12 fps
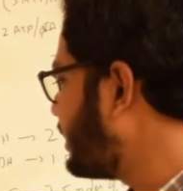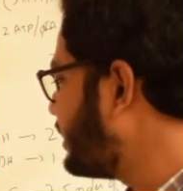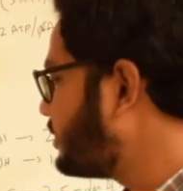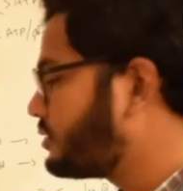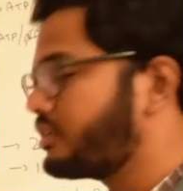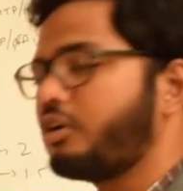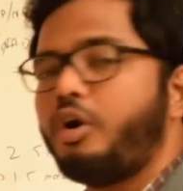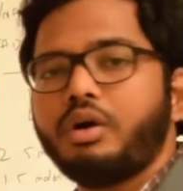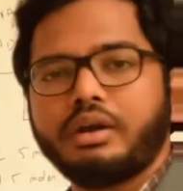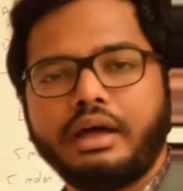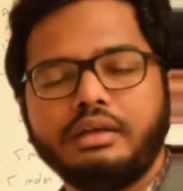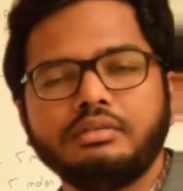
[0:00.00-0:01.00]
is
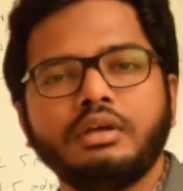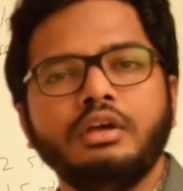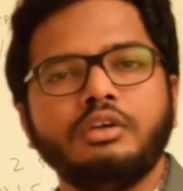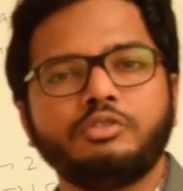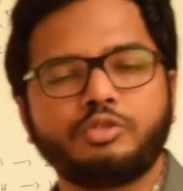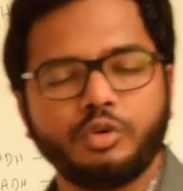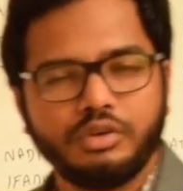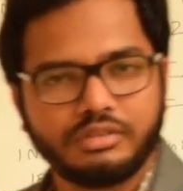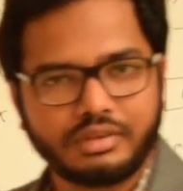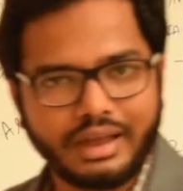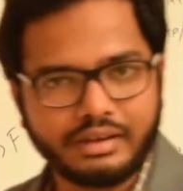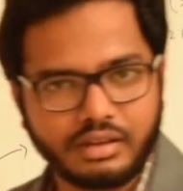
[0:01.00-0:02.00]
called as
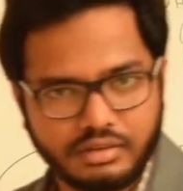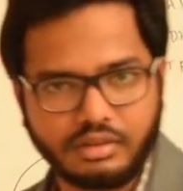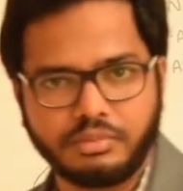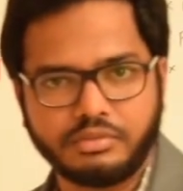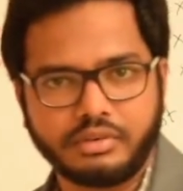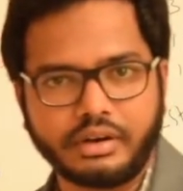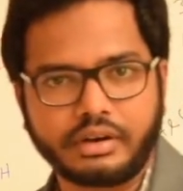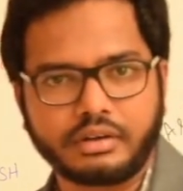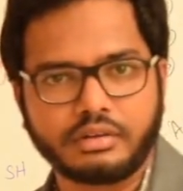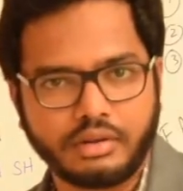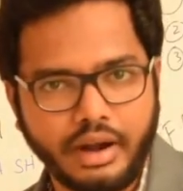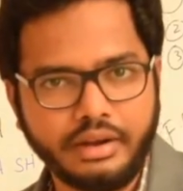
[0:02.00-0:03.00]
suicide
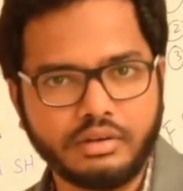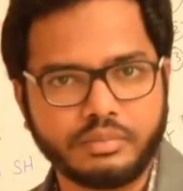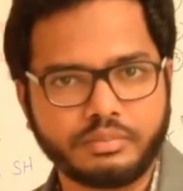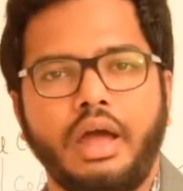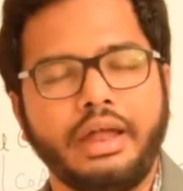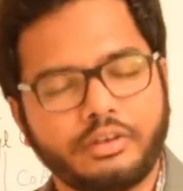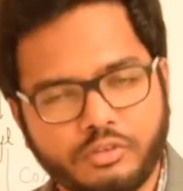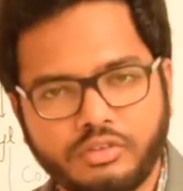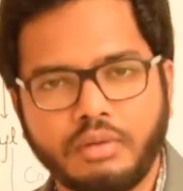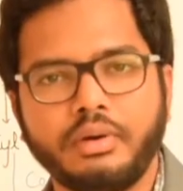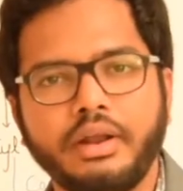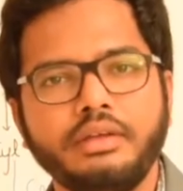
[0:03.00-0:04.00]
substrate, right? And to
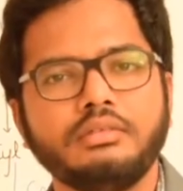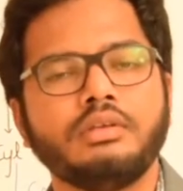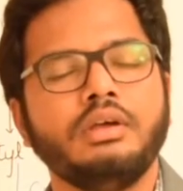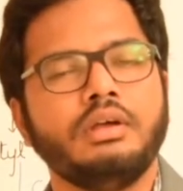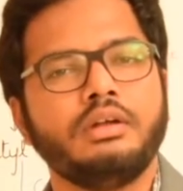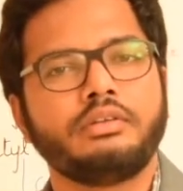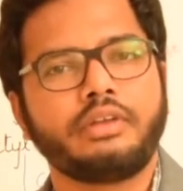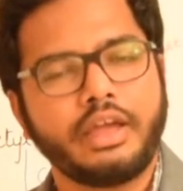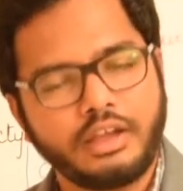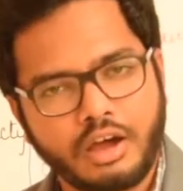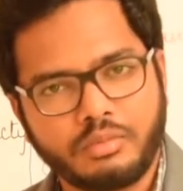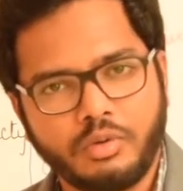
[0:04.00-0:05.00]
summarize,
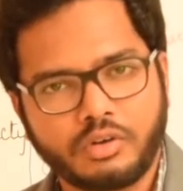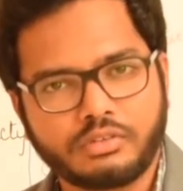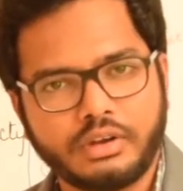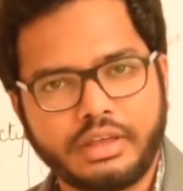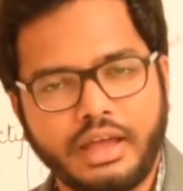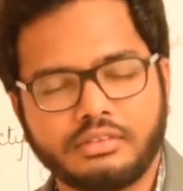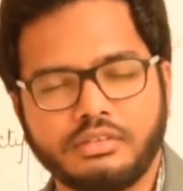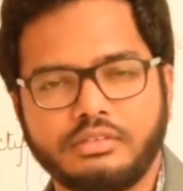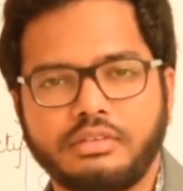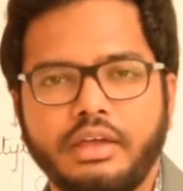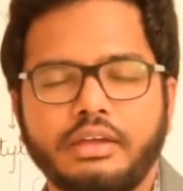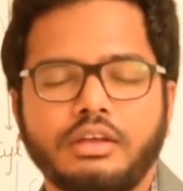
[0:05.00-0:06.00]
Tricarboxylic
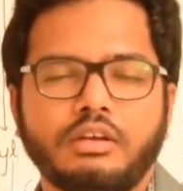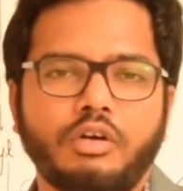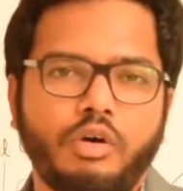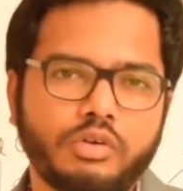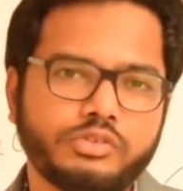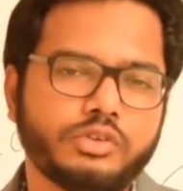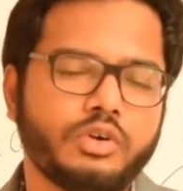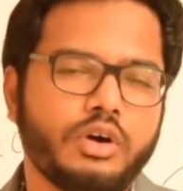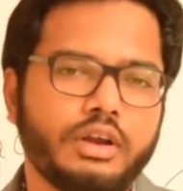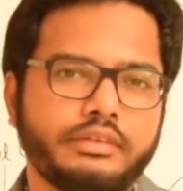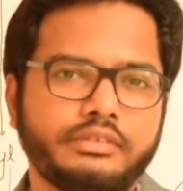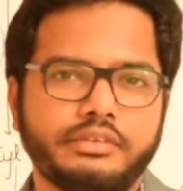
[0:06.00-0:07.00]
acid cycle, also
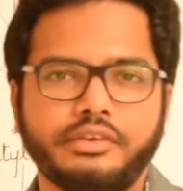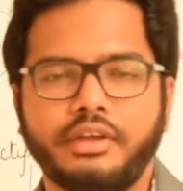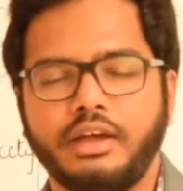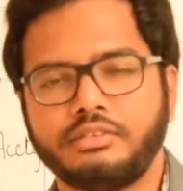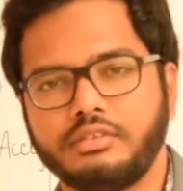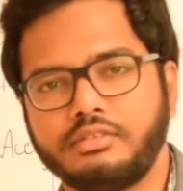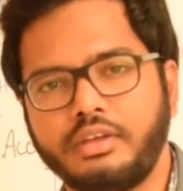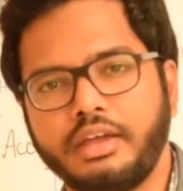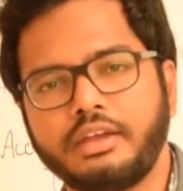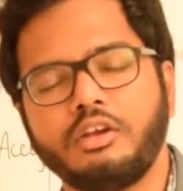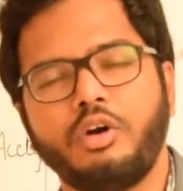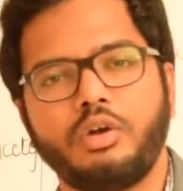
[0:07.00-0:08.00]
called as citric acid
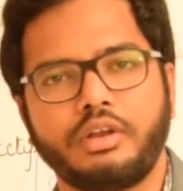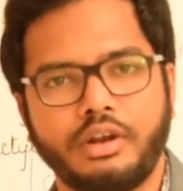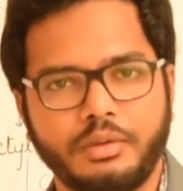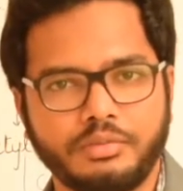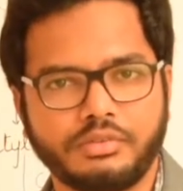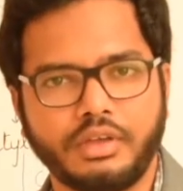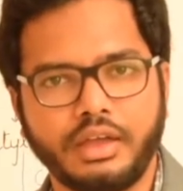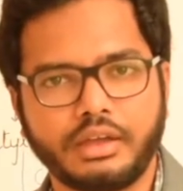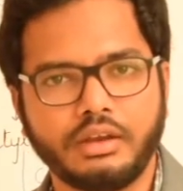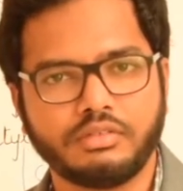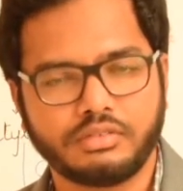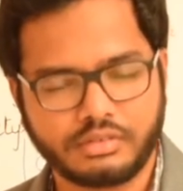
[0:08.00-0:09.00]
cycle or Krebs
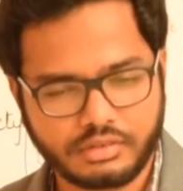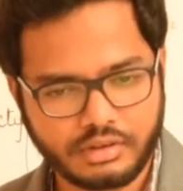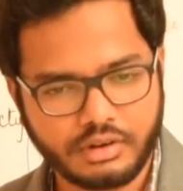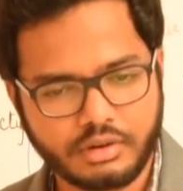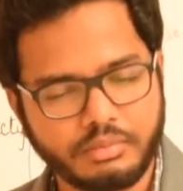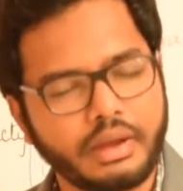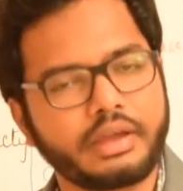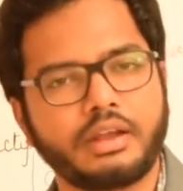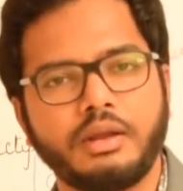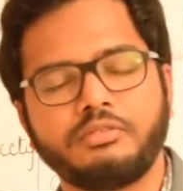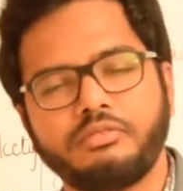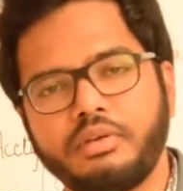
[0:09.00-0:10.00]
cycle, was discovered by
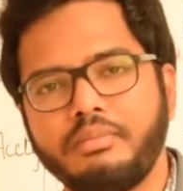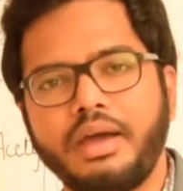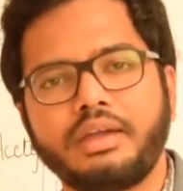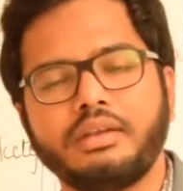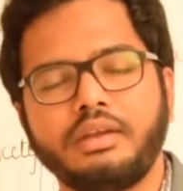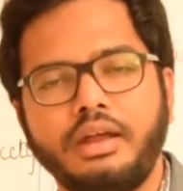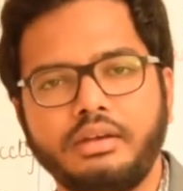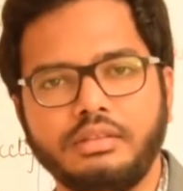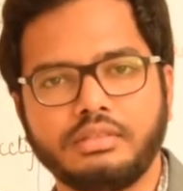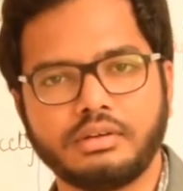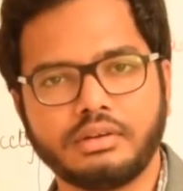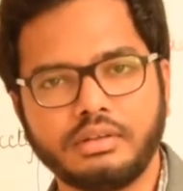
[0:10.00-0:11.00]
Krebs way back in
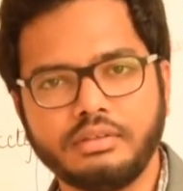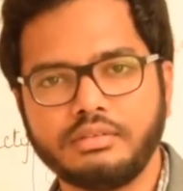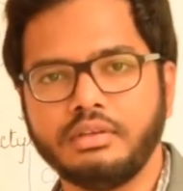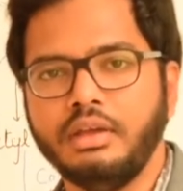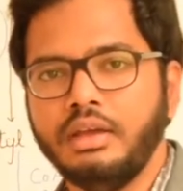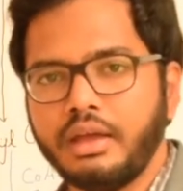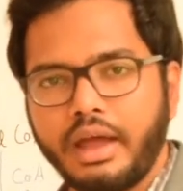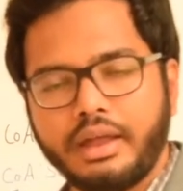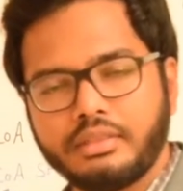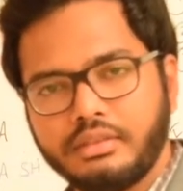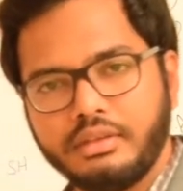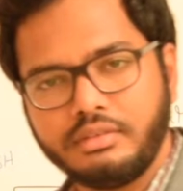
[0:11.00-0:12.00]
1930s.
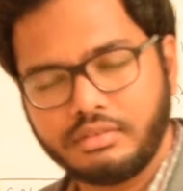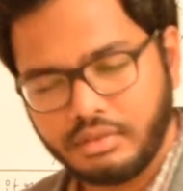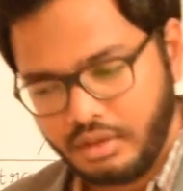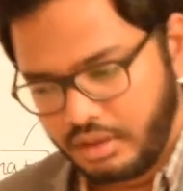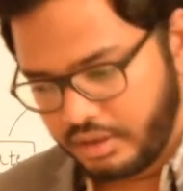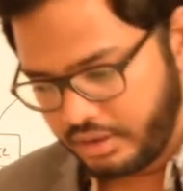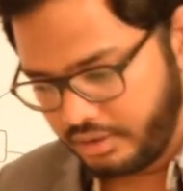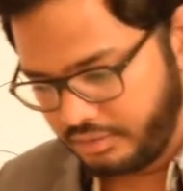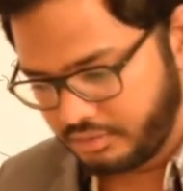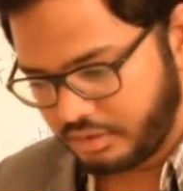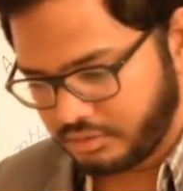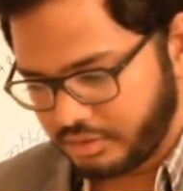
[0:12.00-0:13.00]
And this
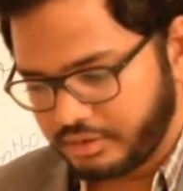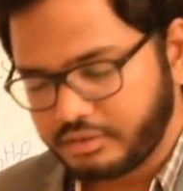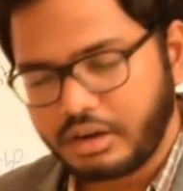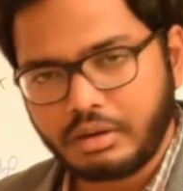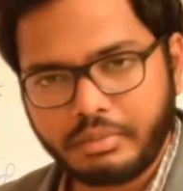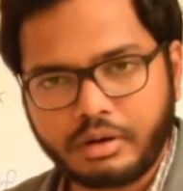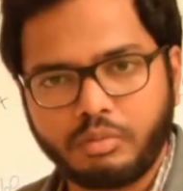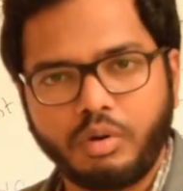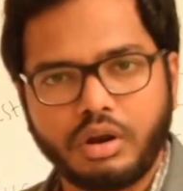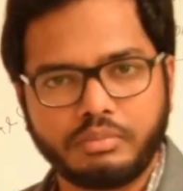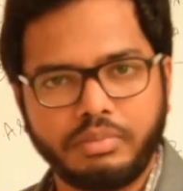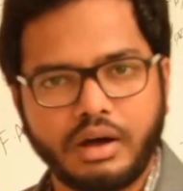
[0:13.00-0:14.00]
is a central
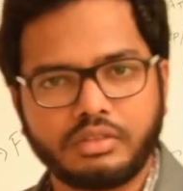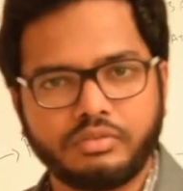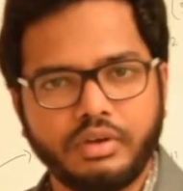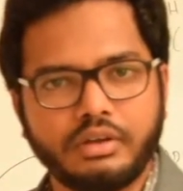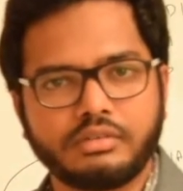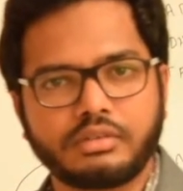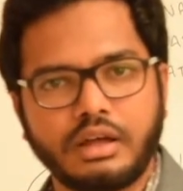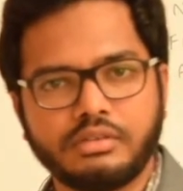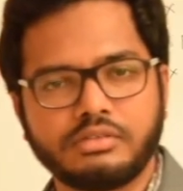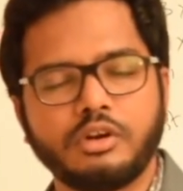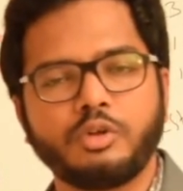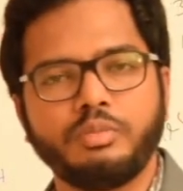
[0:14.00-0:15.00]
metabolic pathway. It's
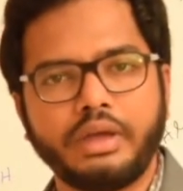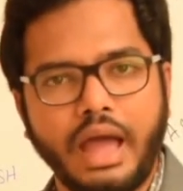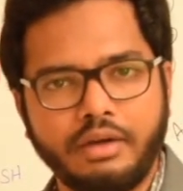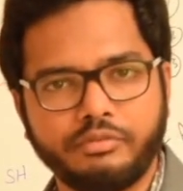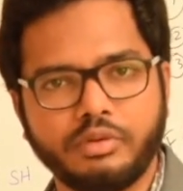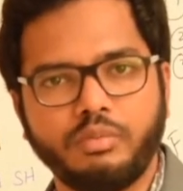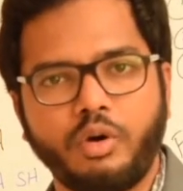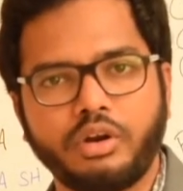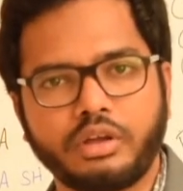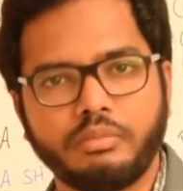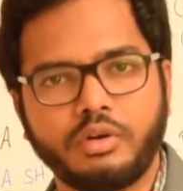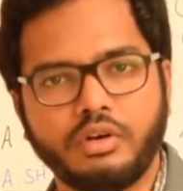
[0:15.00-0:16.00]
considered to be
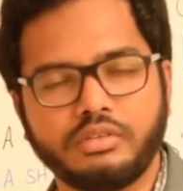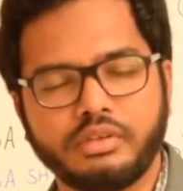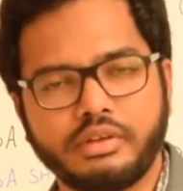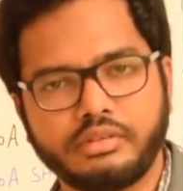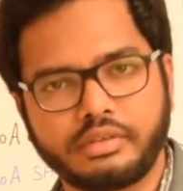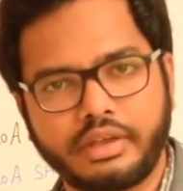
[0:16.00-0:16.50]
amphibolic because there is